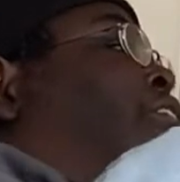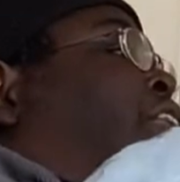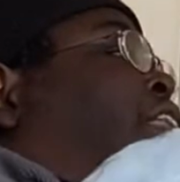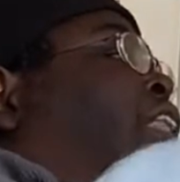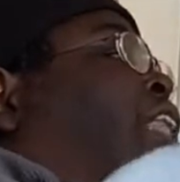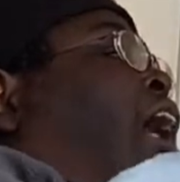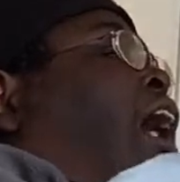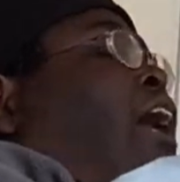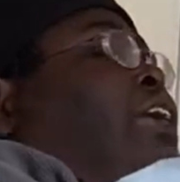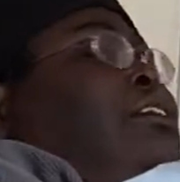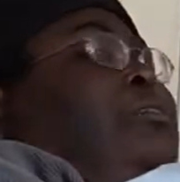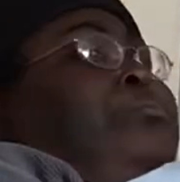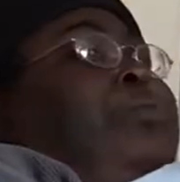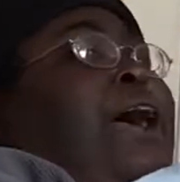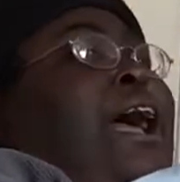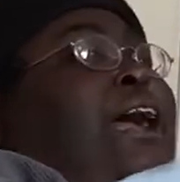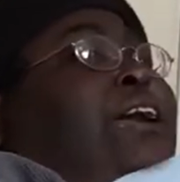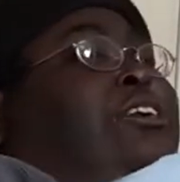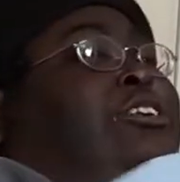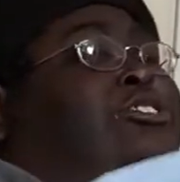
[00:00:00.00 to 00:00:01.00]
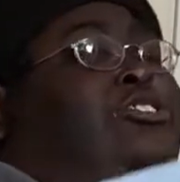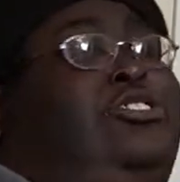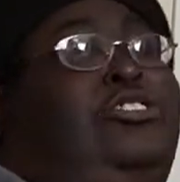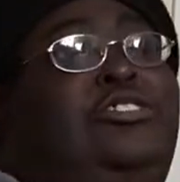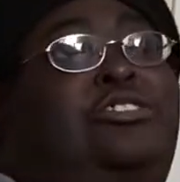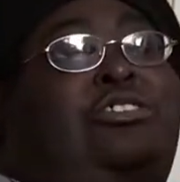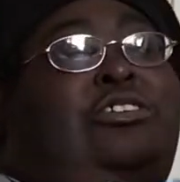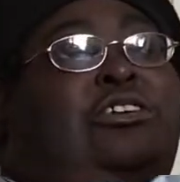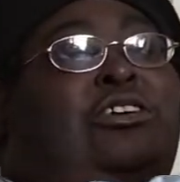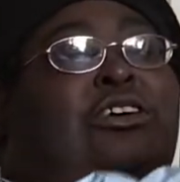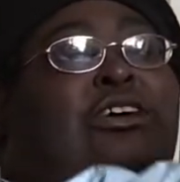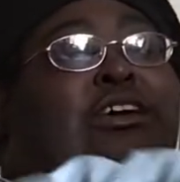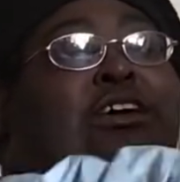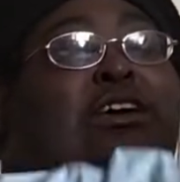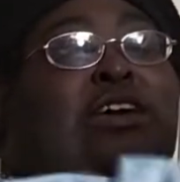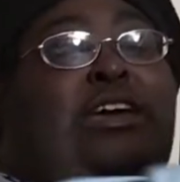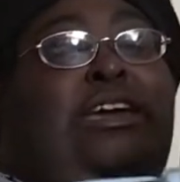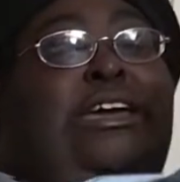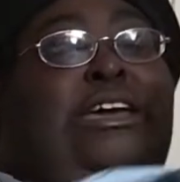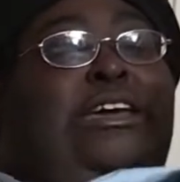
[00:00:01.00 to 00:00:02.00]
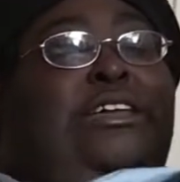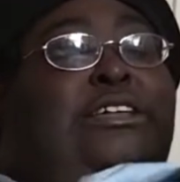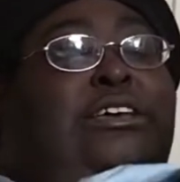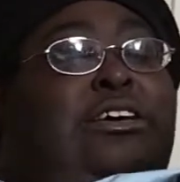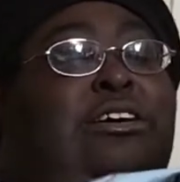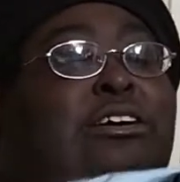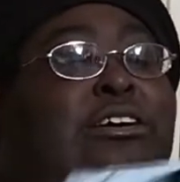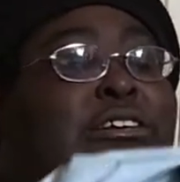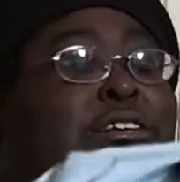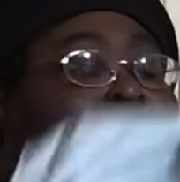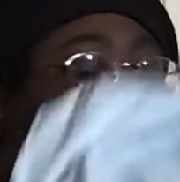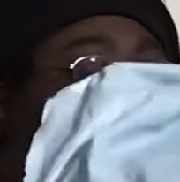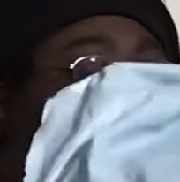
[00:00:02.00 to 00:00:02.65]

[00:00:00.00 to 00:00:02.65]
a lot of packages in here.